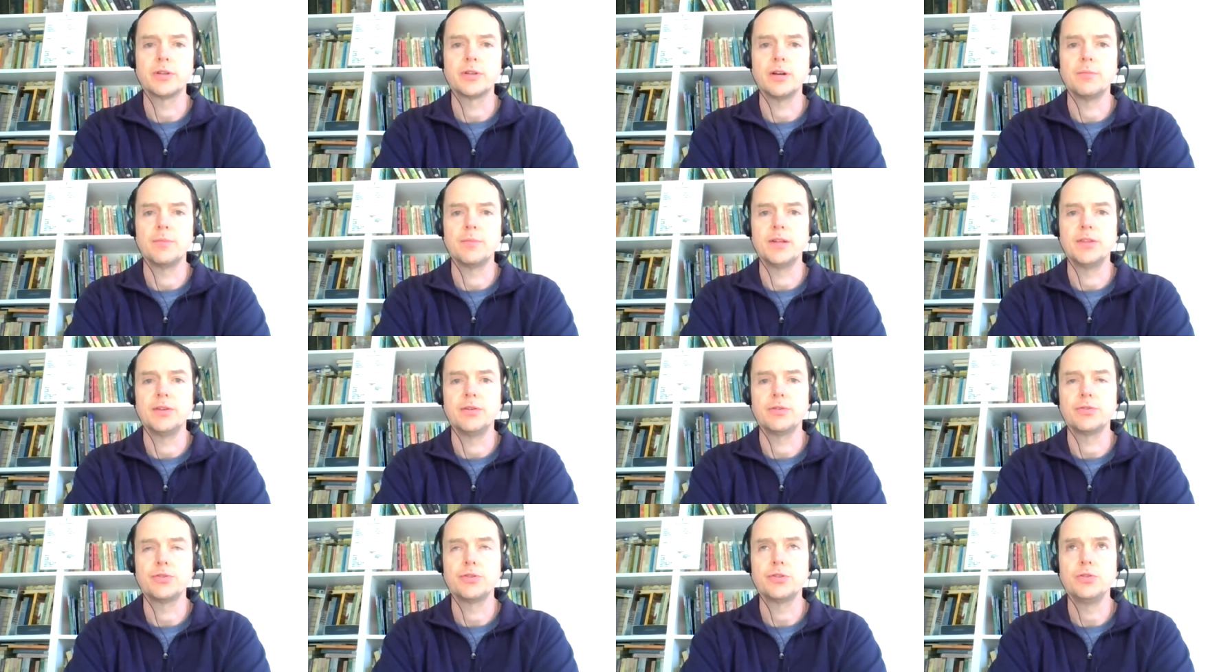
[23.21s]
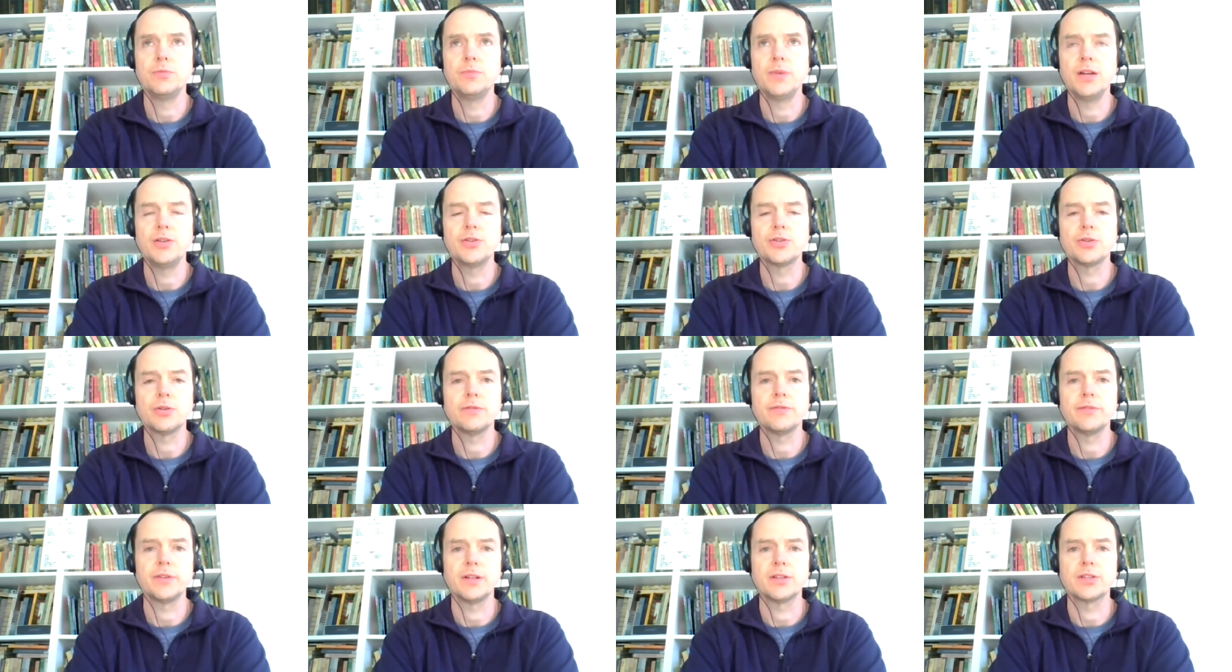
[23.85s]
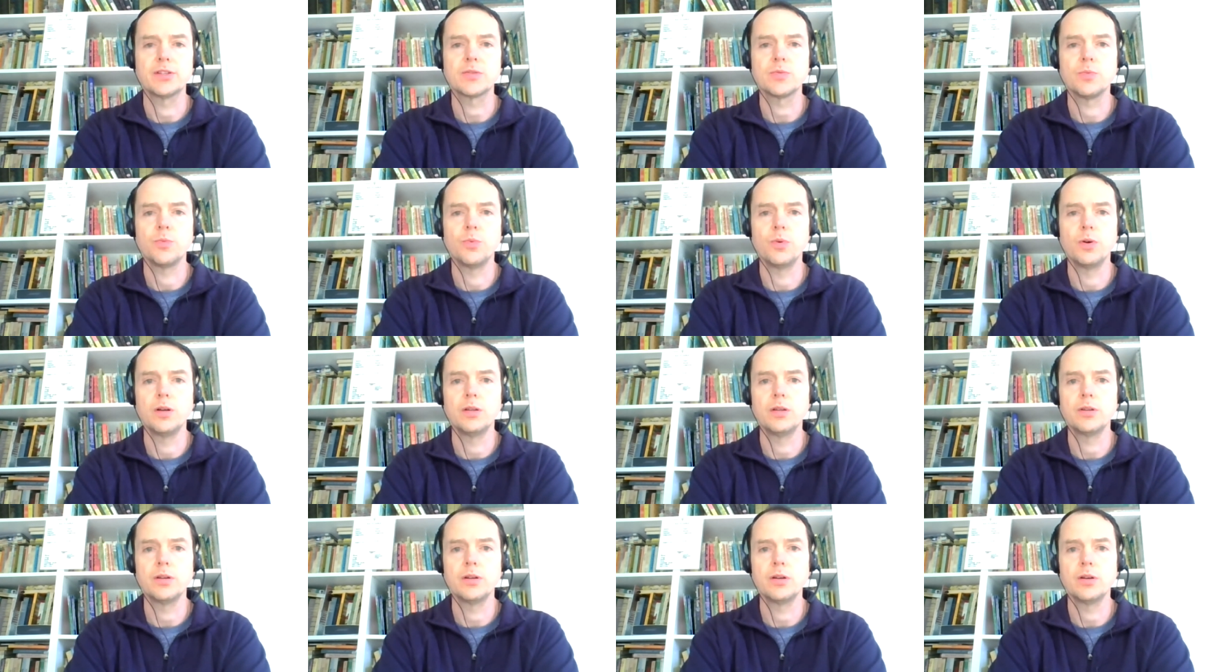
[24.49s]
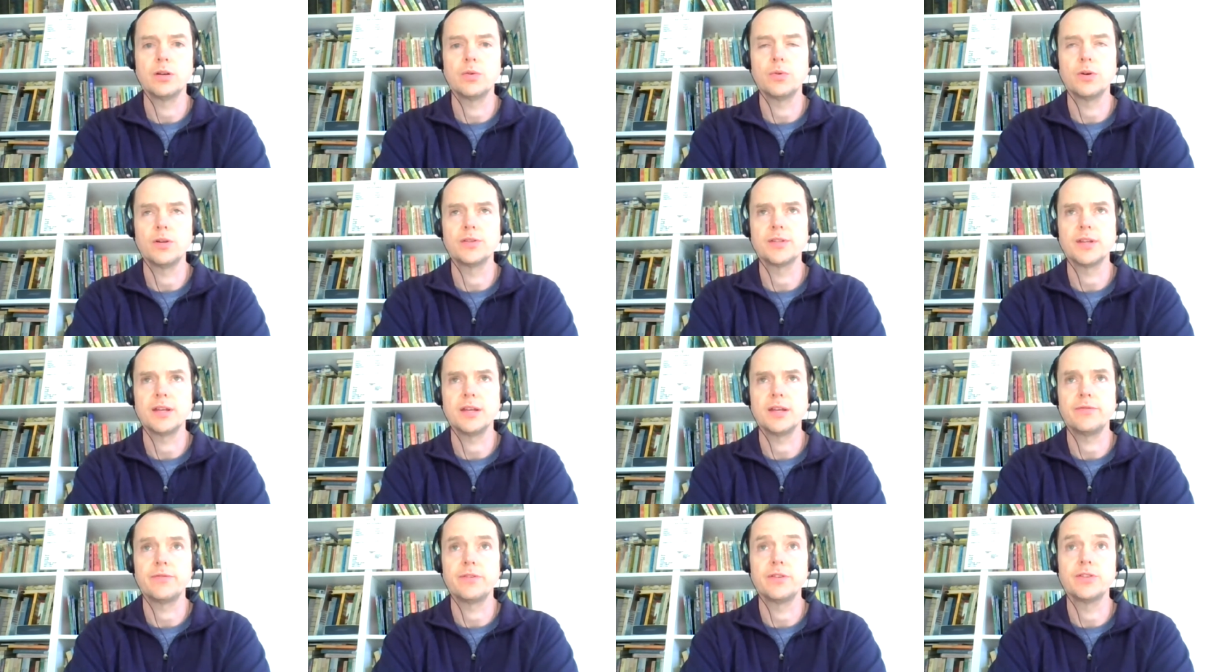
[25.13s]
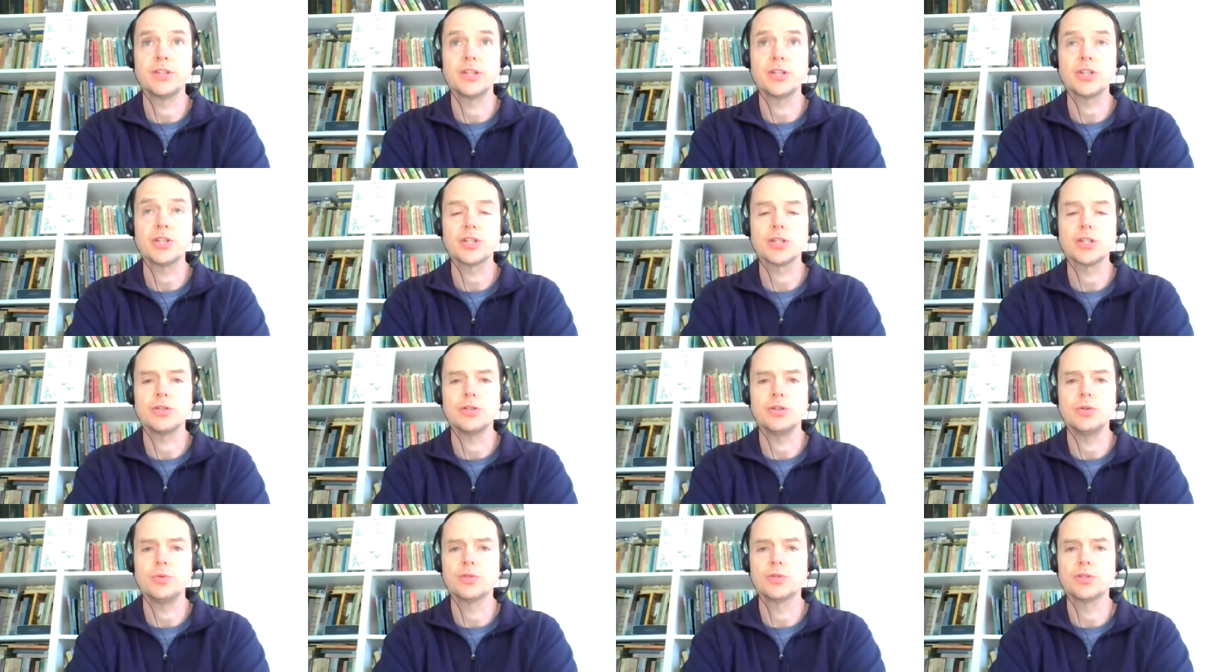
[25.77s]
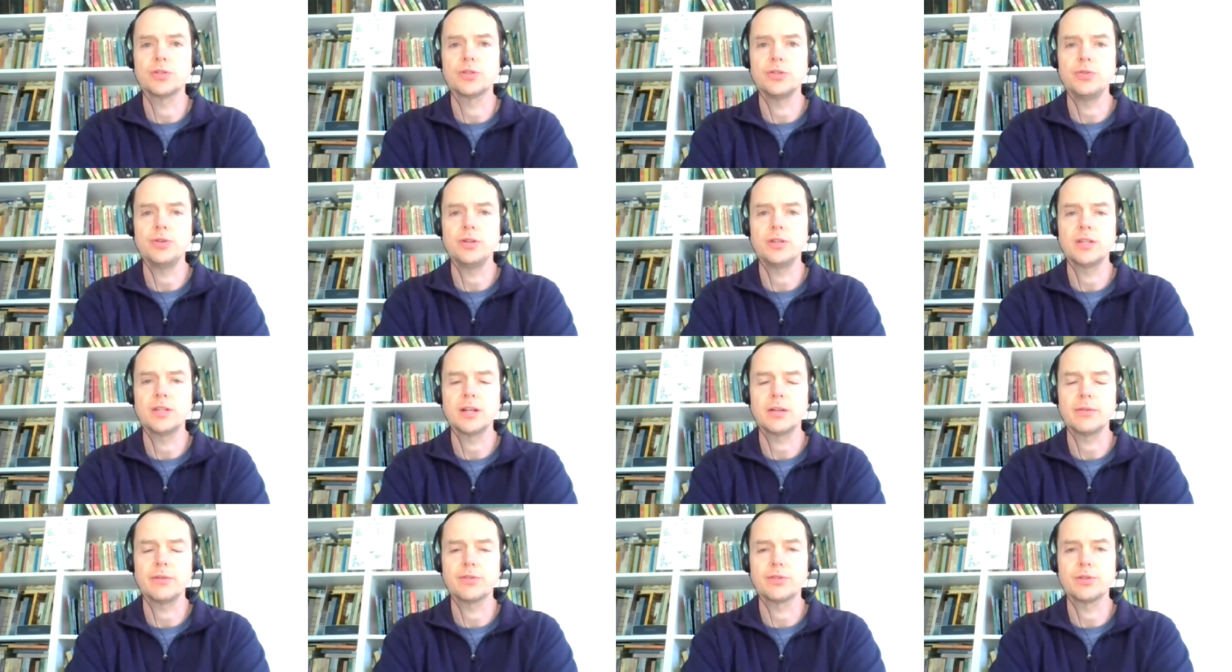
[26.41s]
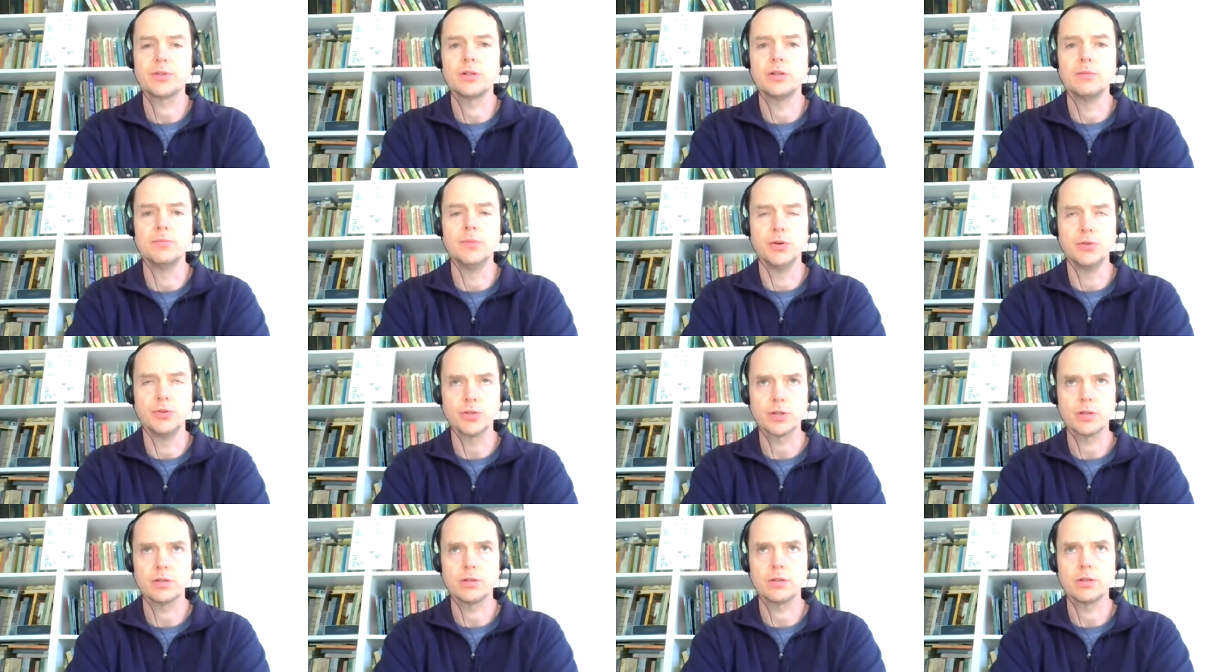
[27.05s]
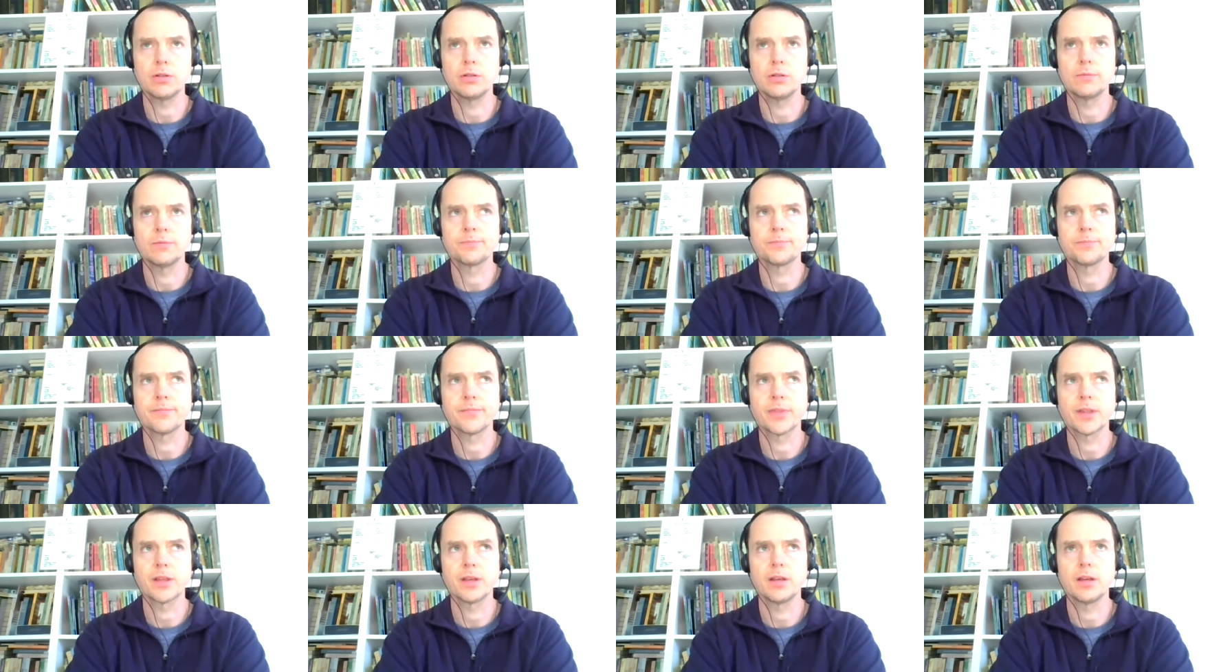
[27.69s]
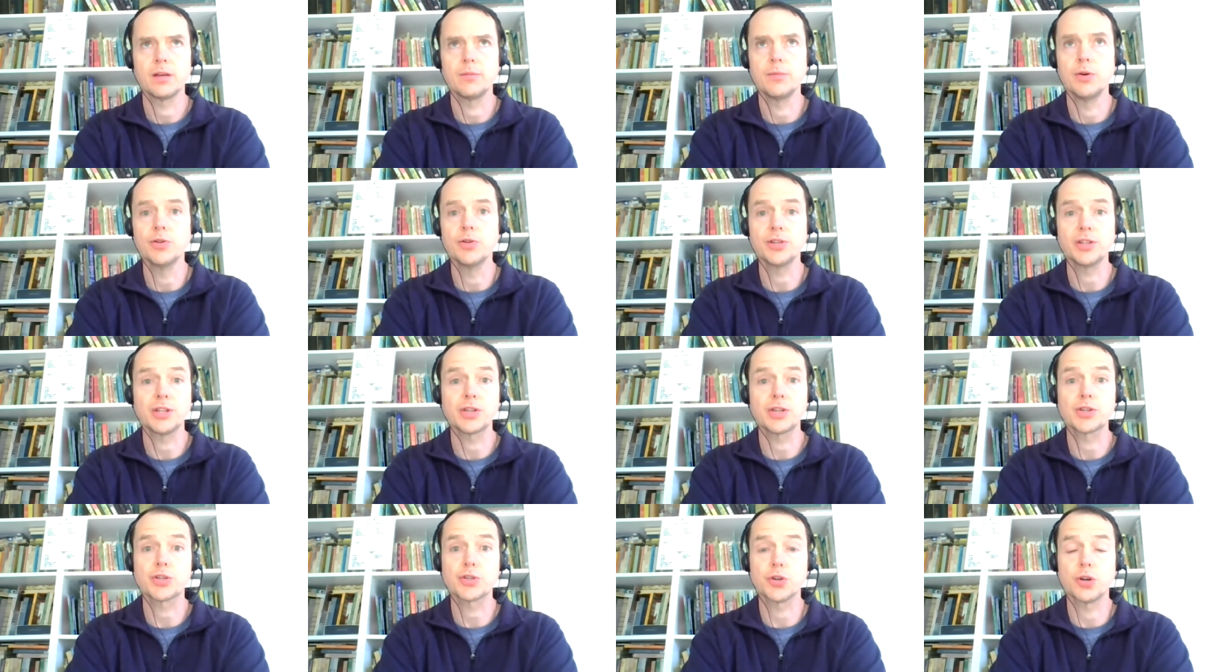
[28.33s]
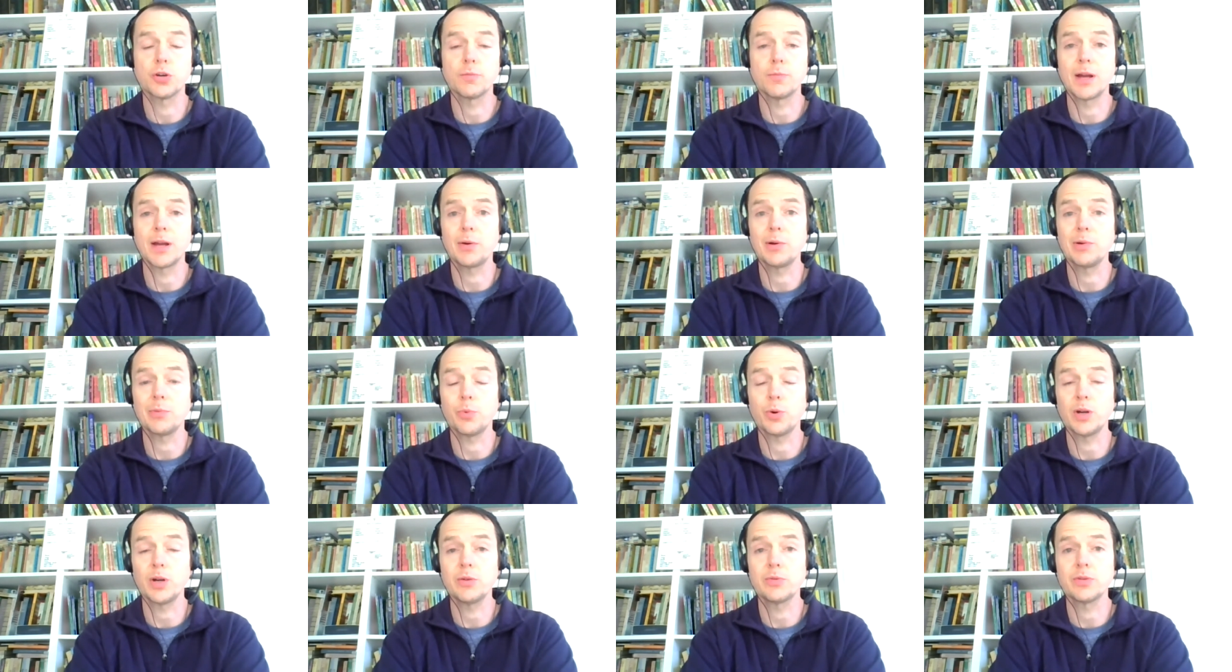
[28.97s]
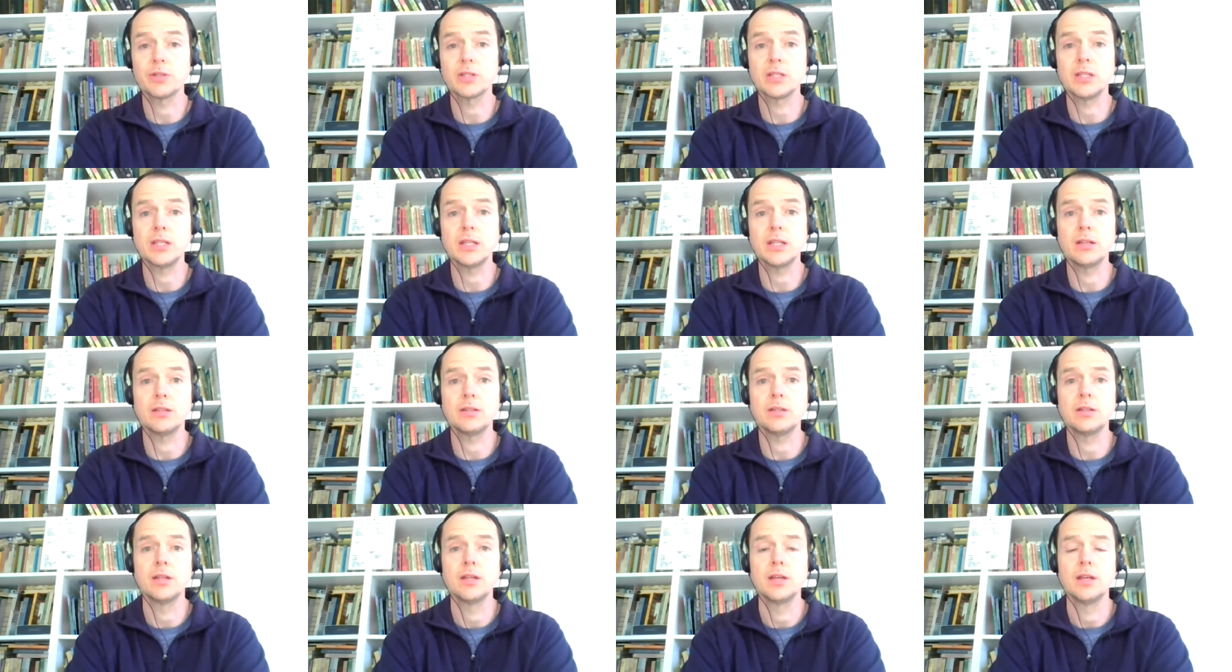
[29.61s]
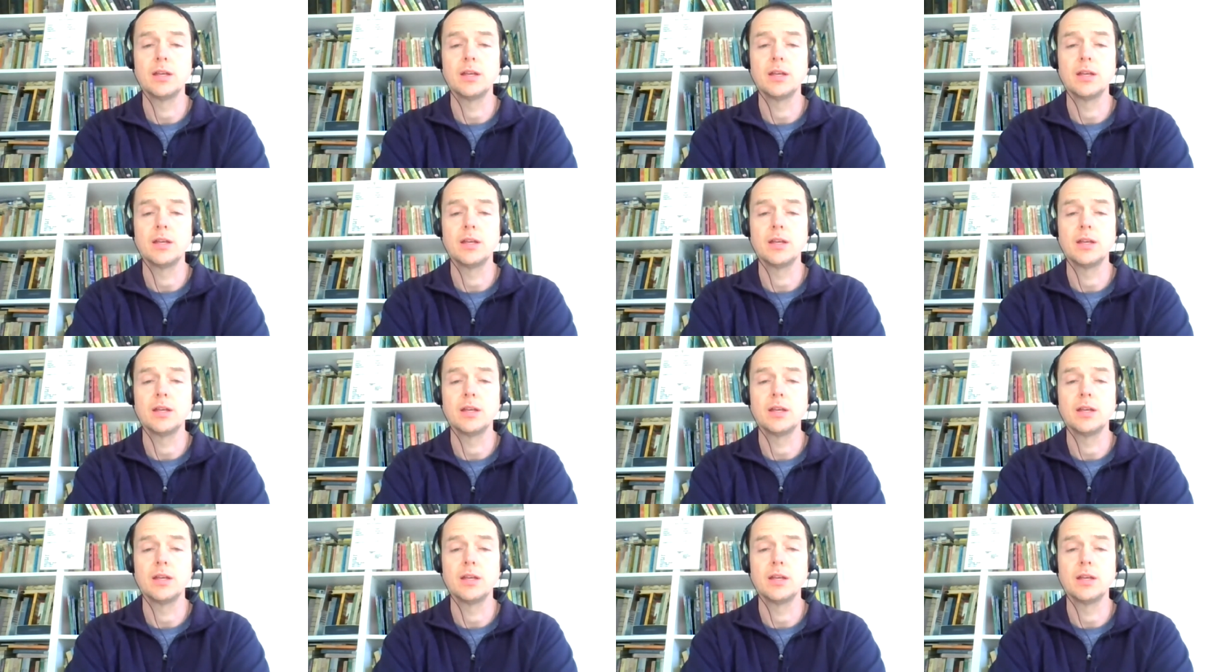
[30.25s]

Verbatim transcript: Um, and there are two major events. One was a physician who was, you could tell he was a little emotion, little emotionally disturbed by what he was seeing in